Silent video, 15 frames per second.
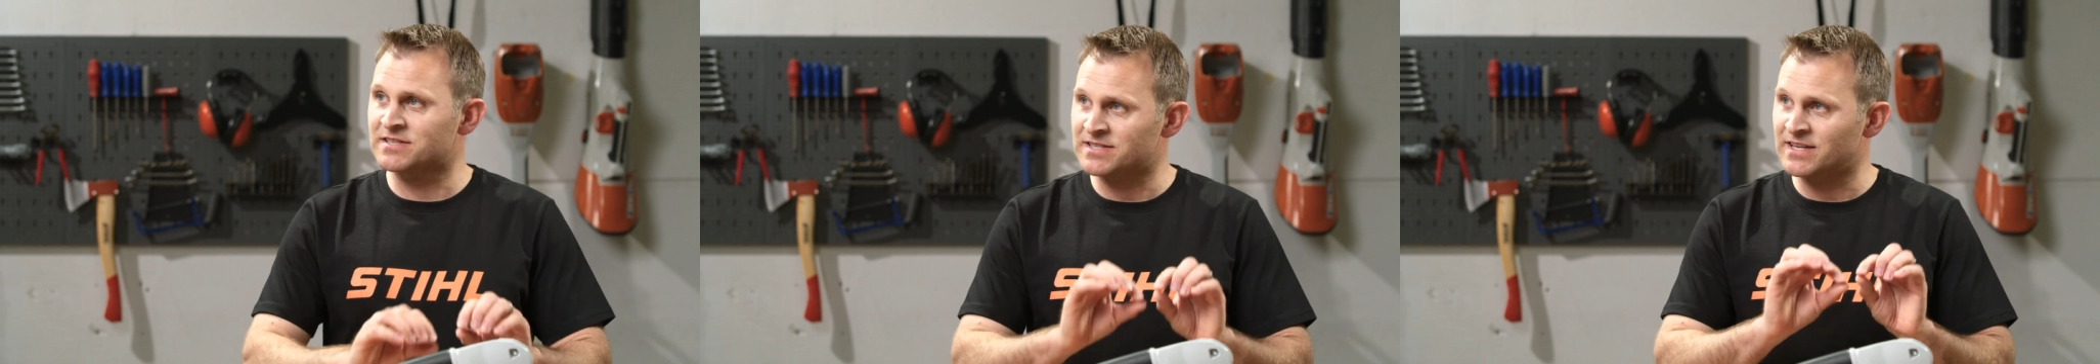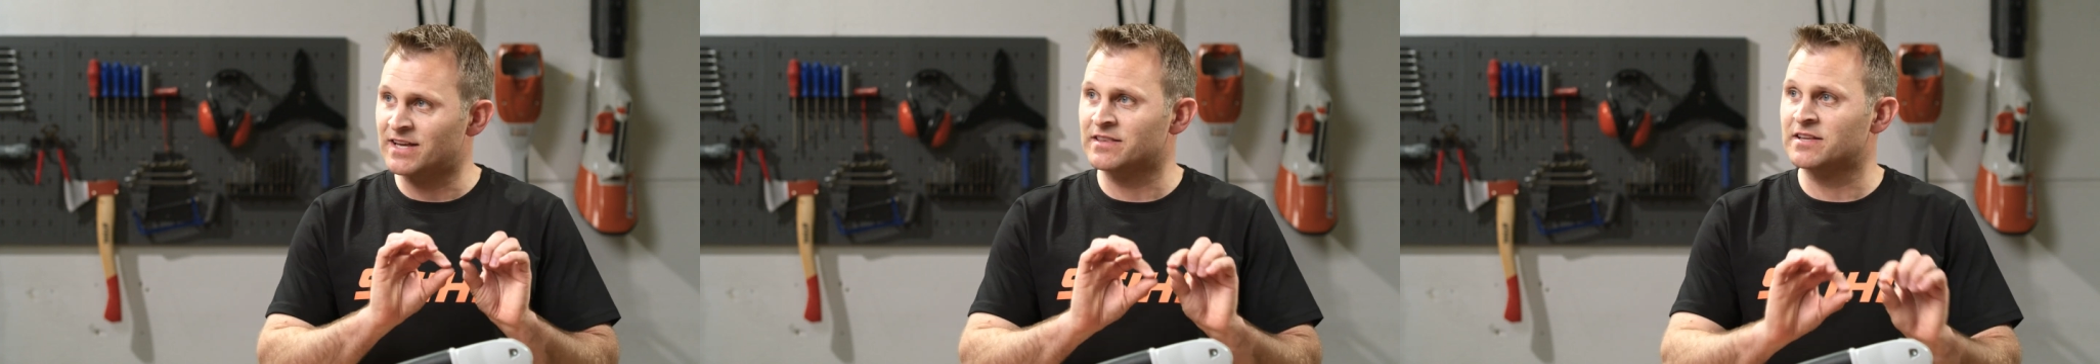
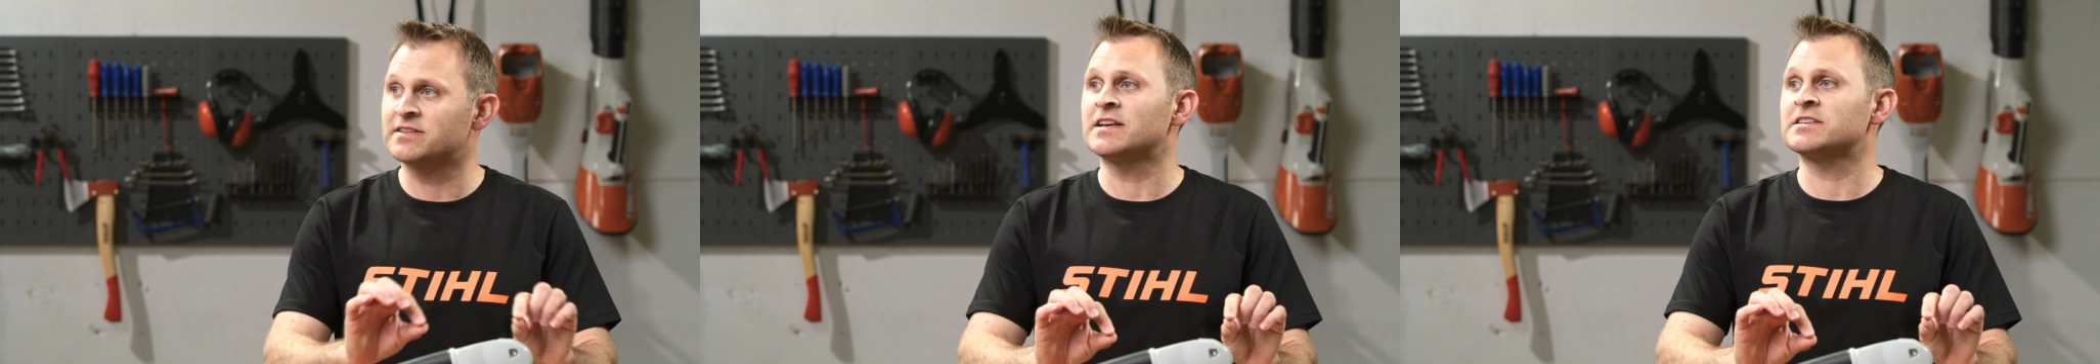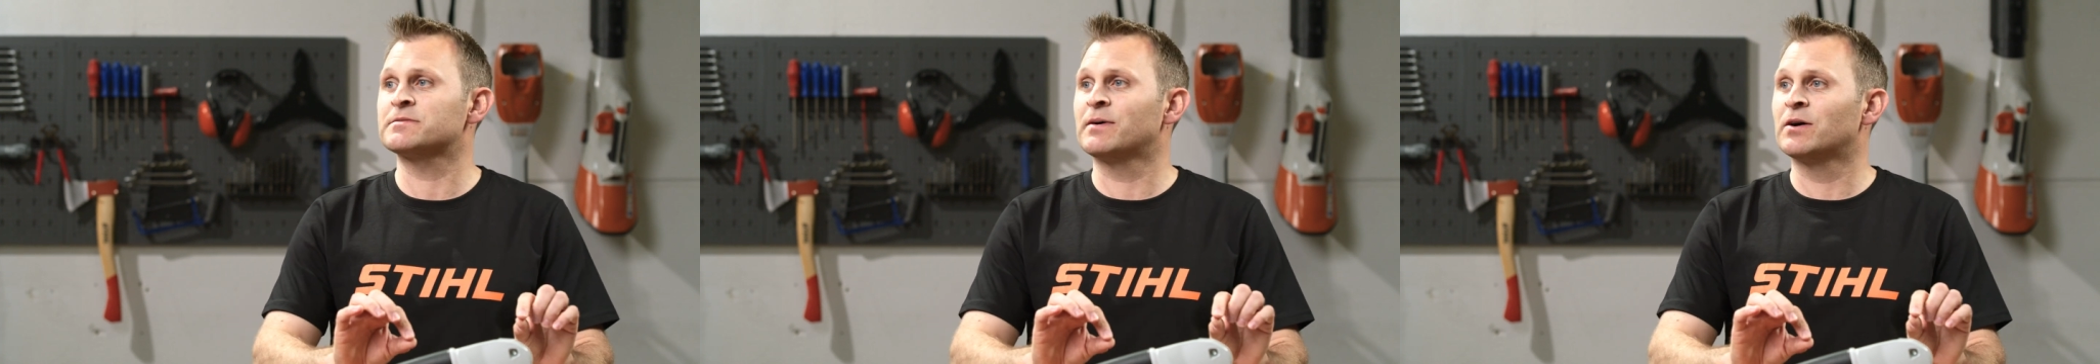seeing the
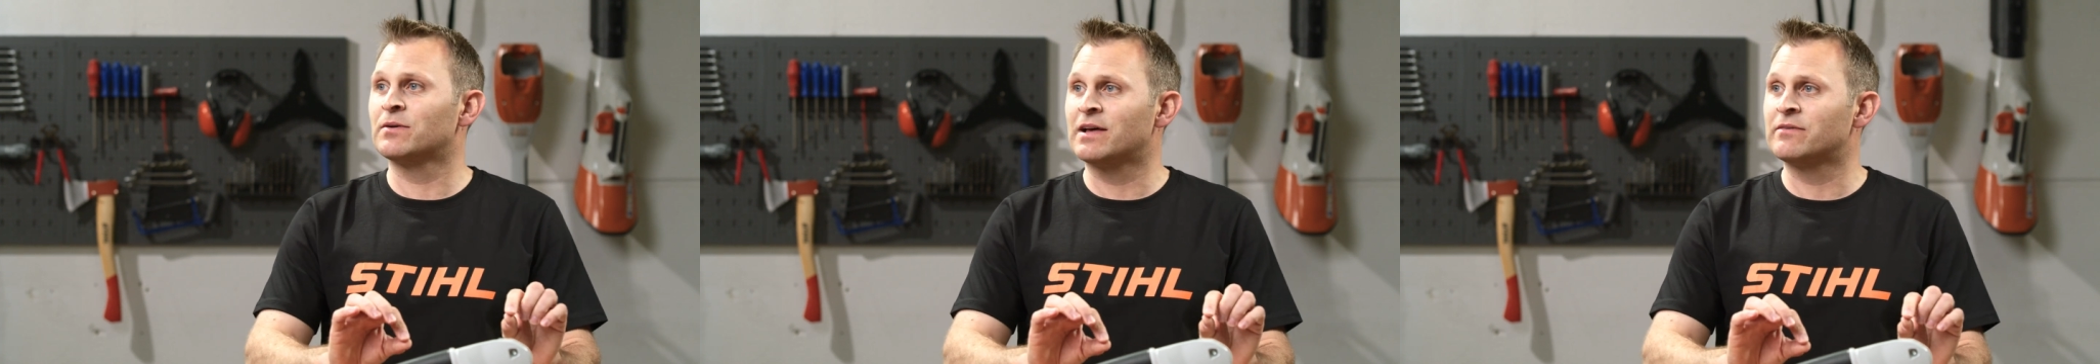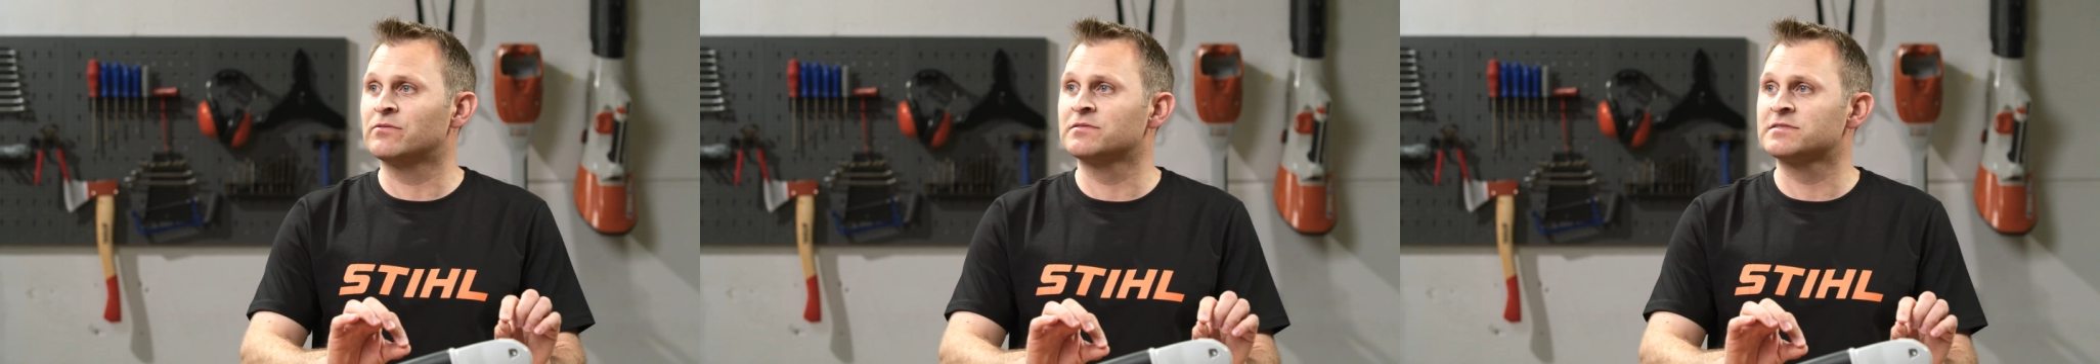decibel
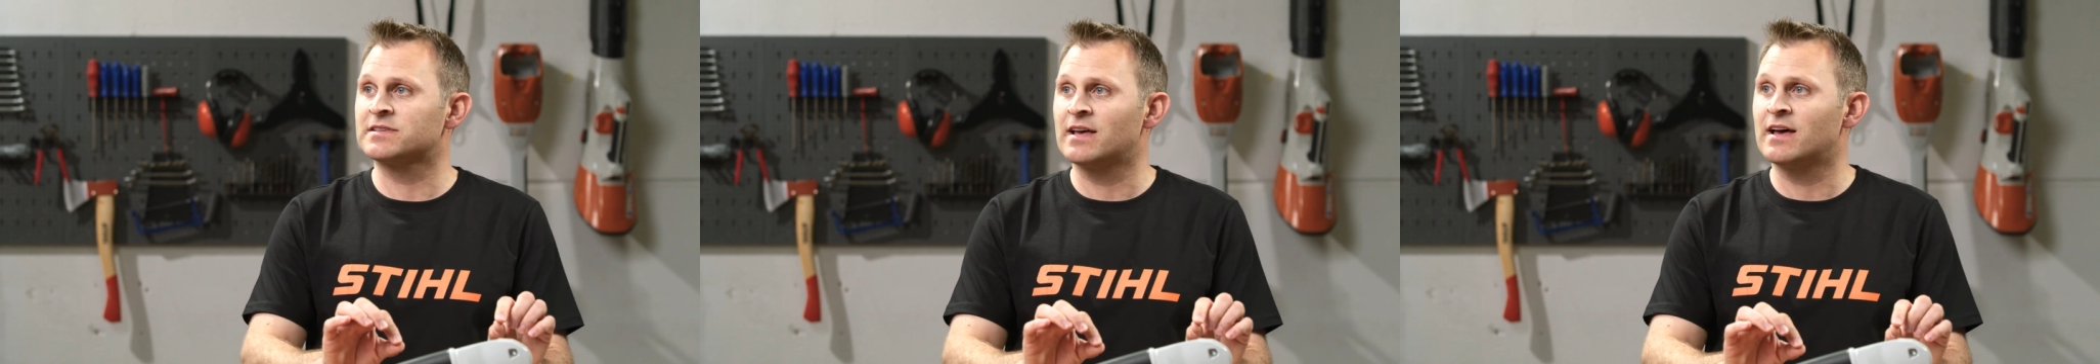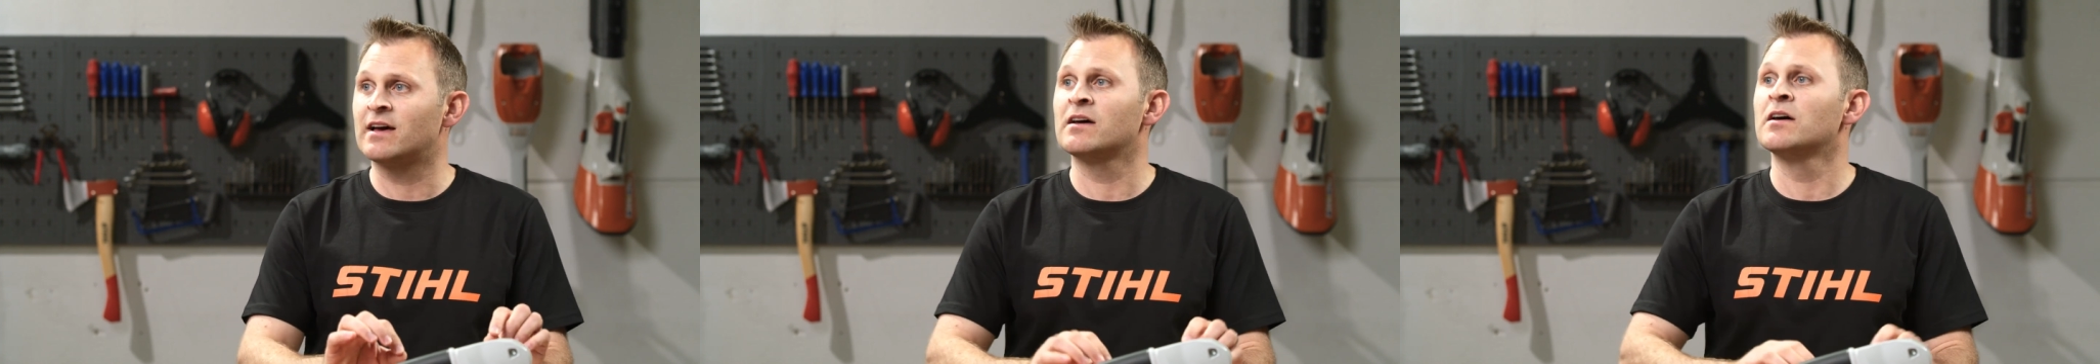levels
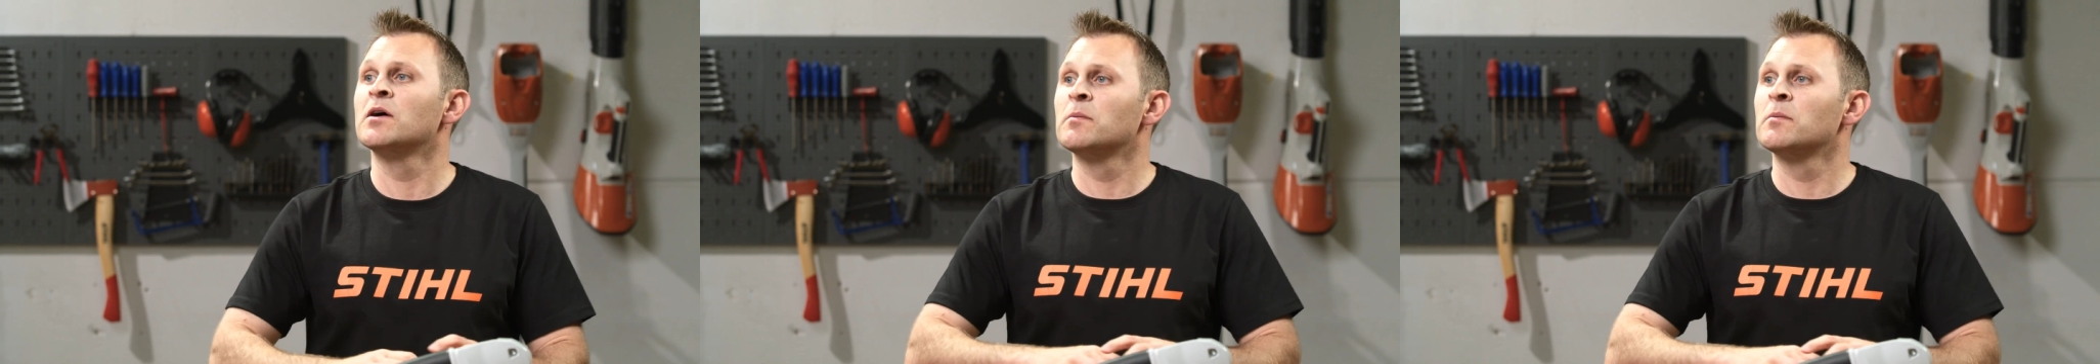there,